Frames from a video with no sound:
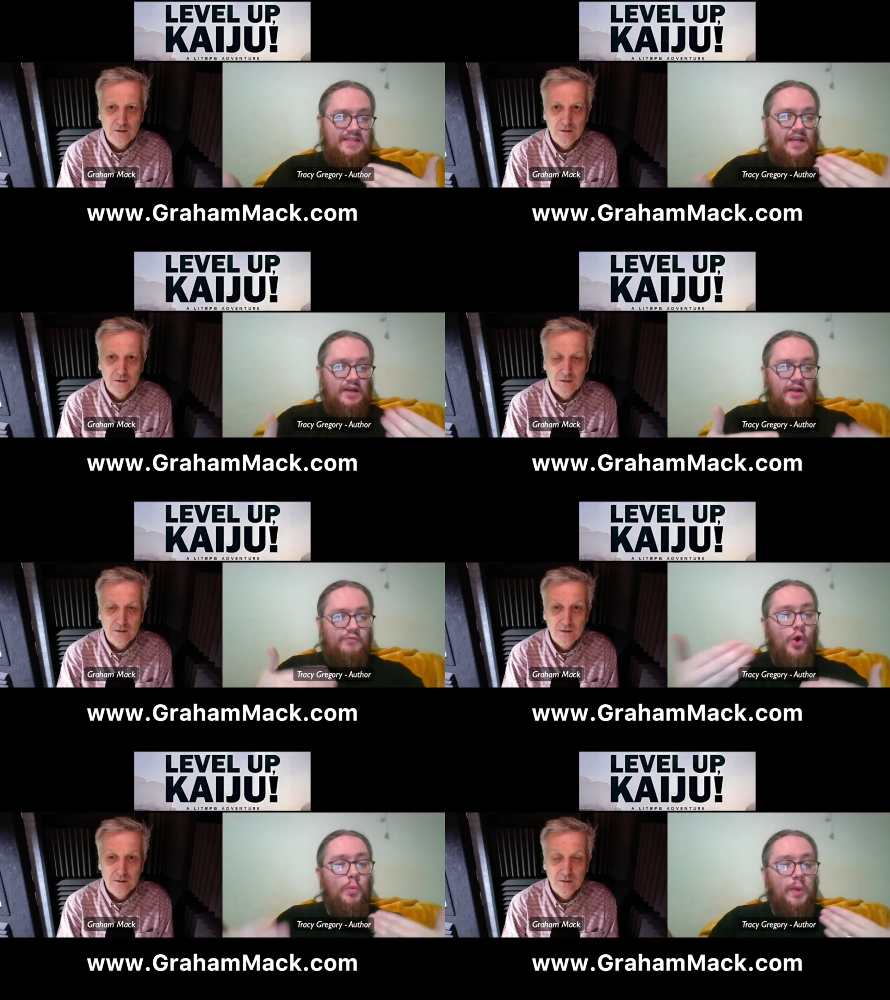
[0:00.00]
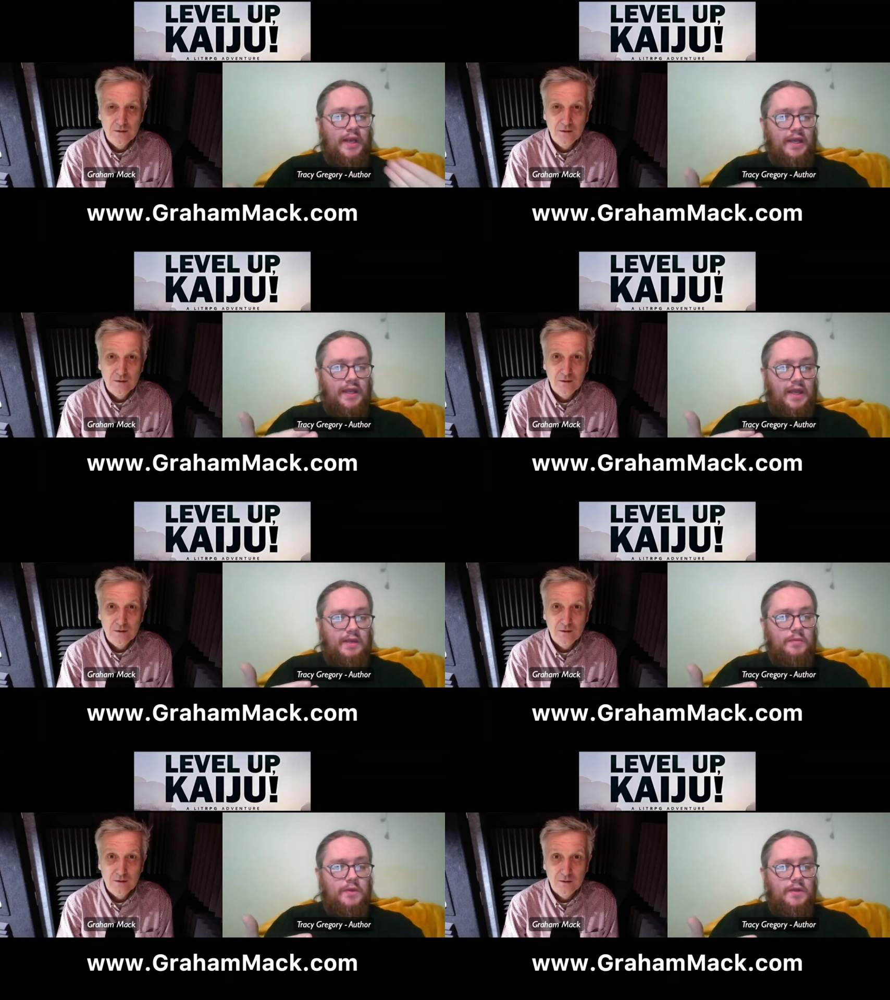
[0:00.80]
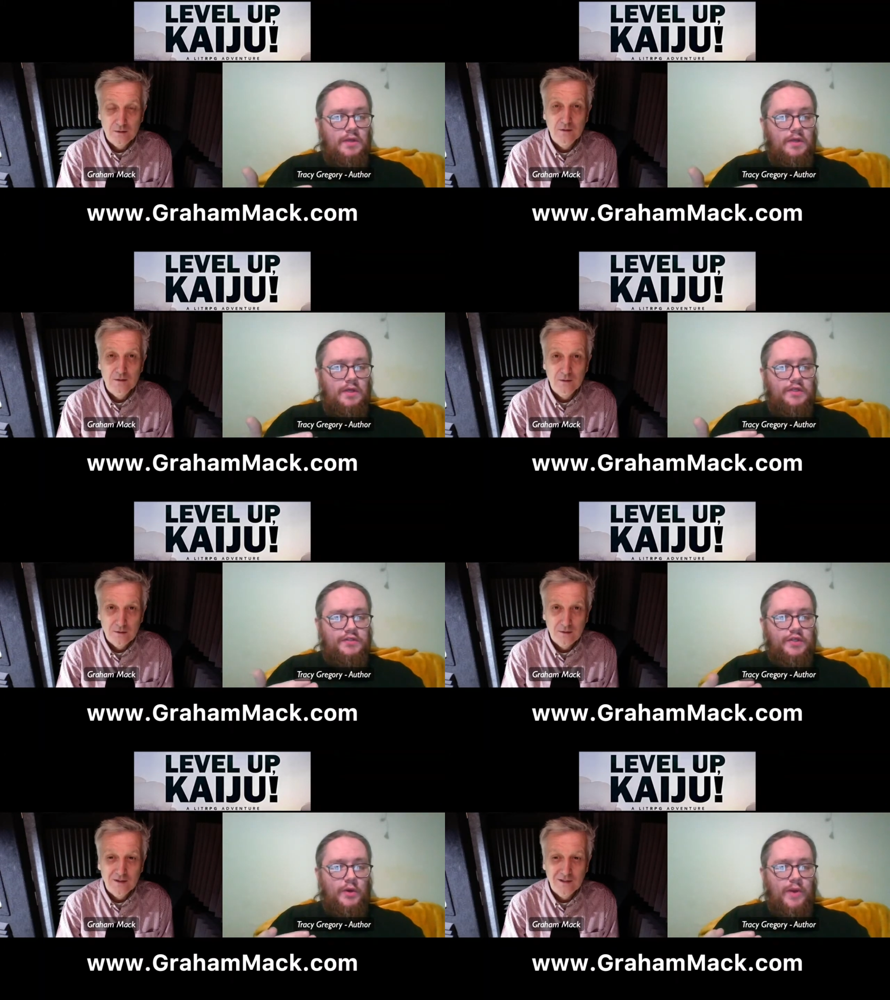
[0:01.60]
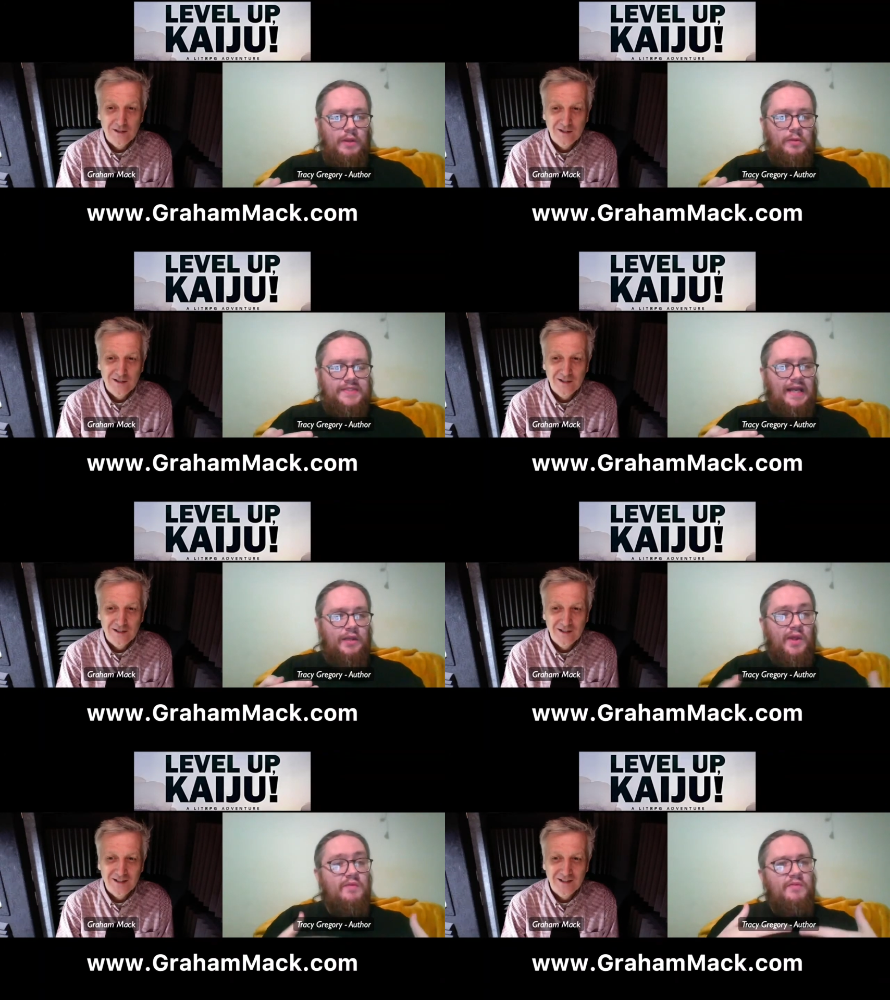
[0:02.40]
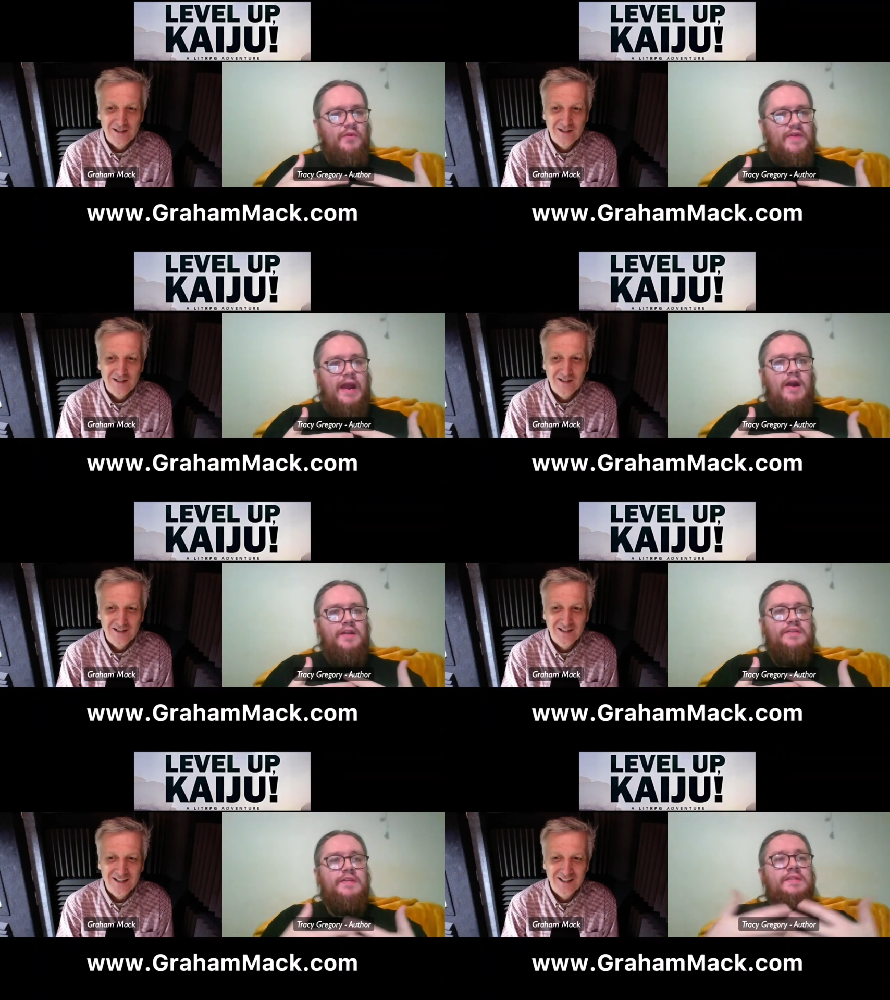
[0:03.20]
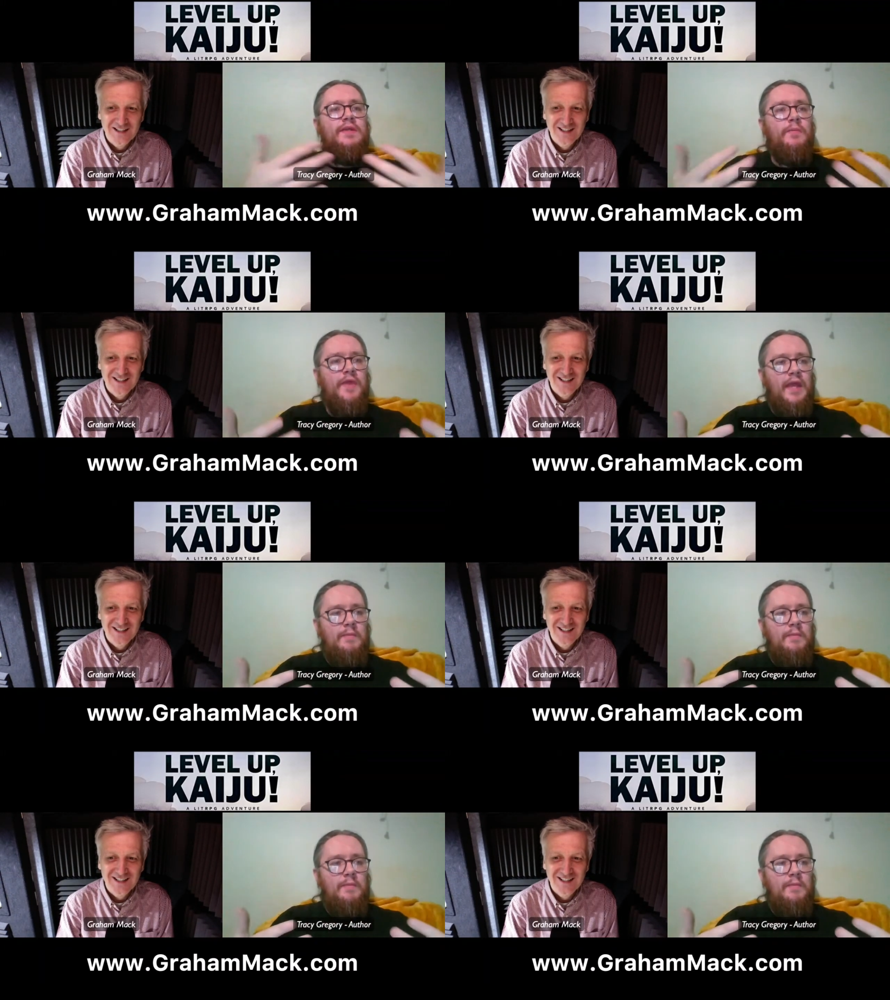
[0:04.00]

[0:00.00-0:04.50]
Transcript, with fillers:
Speaker 1: like a, a role playing game. So it will tell you, like, you know, a character does something.